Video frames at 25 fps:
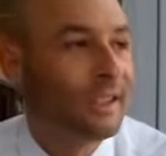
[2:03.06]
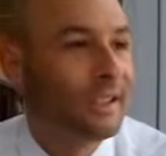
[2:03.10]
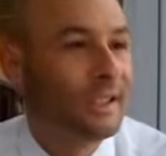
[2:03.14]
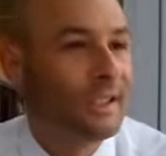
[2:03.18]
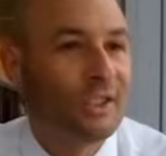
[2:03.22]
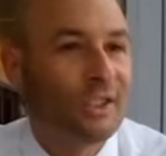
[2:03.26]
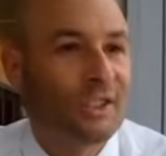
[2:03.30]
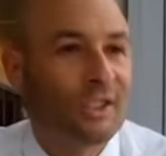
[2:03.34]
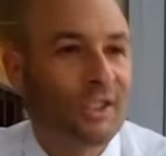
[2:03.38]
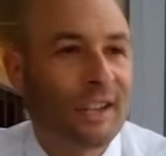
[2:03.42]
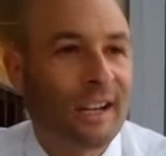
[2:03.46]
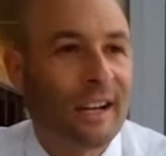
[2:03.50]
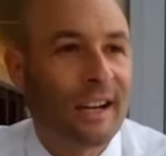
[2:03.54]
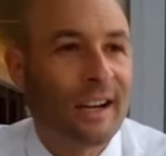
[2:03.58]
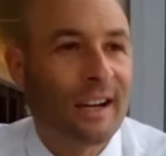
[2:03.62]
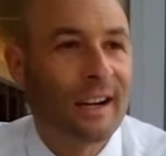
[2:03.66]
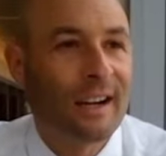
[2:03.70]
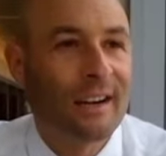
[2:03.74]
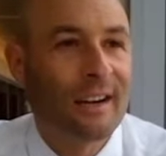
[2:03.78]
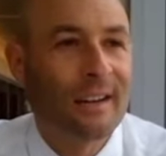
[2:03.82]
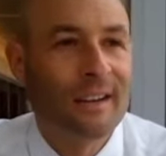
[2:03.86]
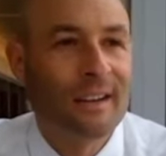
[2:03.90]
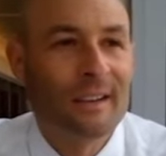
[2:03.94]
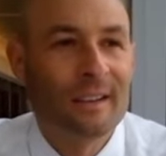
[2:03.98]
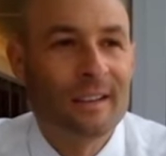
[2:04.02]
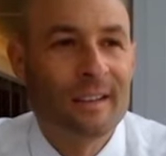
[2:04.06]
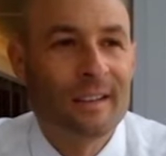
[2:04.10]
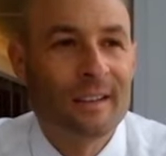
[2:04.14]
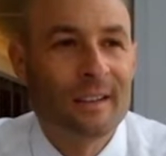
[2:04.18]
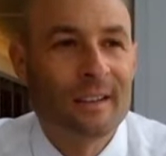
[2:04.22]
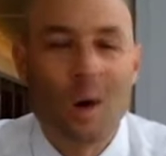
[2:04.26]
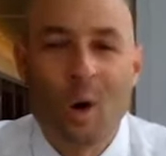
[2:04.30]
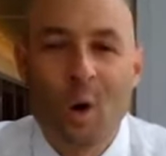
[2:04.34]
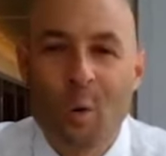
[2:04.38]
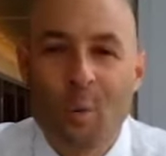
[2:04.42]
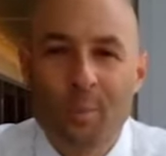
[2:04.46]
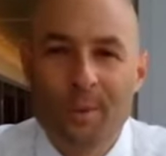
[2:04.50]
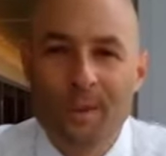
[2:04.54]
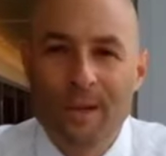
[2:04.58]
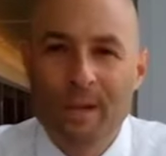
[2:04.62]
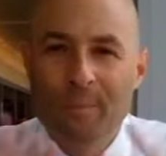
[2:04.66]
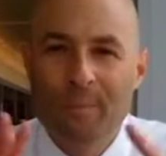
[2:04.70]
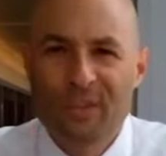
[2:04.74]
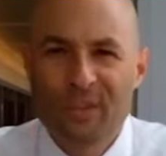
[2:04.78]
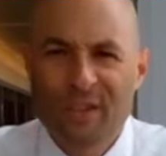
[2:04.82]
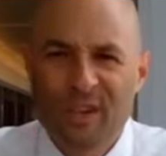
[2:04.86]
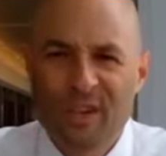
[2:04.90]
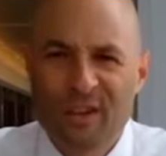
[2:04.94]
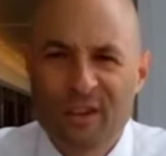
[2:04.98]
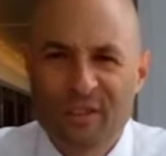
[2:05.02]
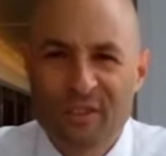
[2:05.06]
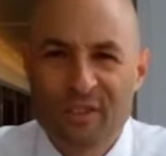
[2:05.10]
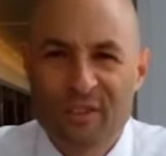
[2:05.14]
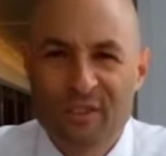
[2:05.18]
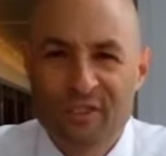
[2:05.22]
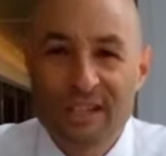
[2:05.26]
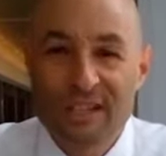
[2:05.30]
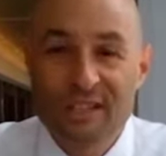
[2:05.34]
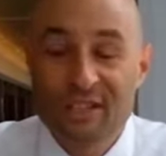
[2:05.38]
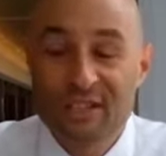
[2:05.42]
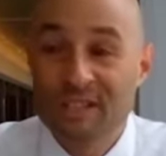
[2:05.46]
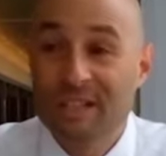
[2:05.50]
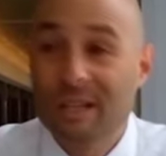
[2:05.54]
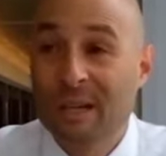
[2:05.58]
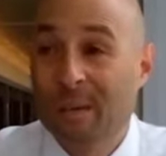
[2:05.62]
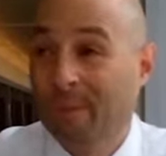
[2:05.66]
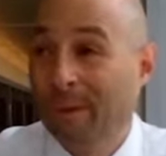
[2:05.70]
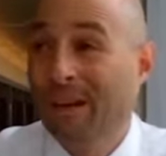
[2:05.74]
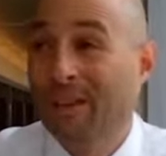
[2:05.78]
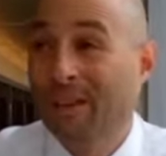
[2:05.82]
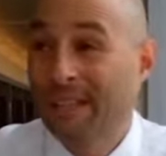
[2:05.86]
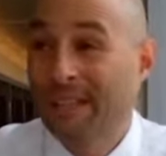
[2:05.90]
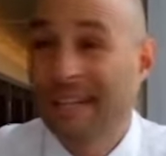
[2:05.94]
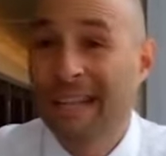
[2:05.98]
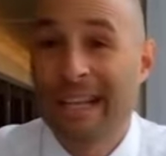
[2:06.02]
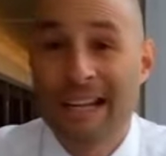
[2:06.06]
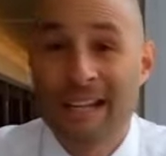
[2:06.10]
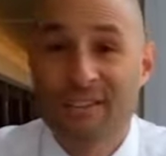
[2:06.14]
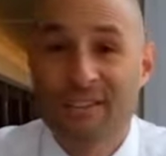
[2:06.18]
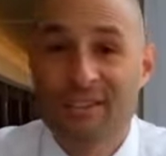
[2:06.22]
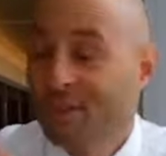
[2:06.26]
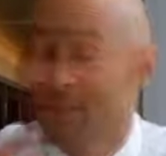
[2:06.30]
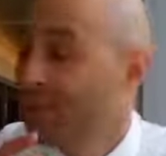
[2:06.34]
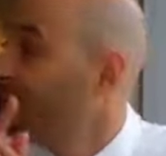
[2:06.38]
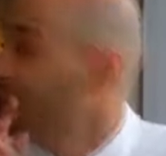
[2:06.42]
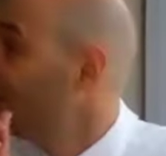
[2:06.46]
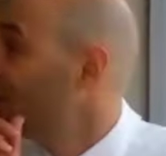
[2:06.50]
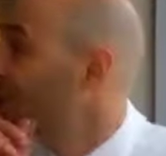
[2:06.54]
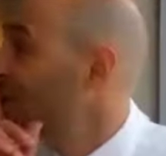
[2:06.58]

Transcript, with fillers: Share, open up the conversation about cancer.